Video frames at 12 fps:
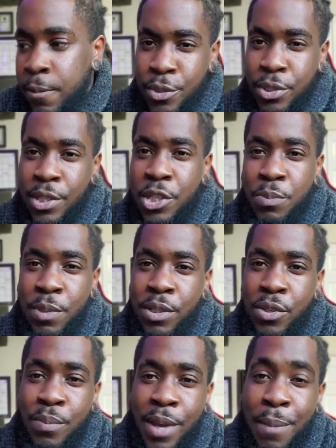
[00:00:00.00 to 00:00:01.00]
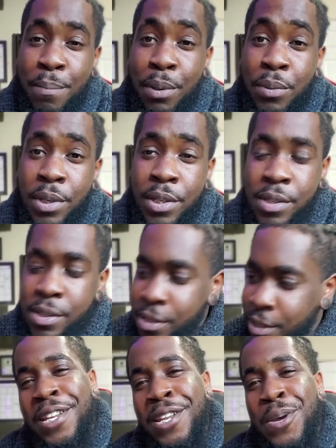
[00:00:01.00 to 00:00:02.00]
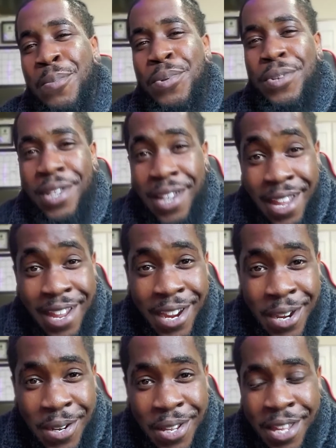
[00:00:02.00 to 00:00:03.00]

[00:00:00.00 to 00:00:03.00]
Which leads me to my bonus. Number 9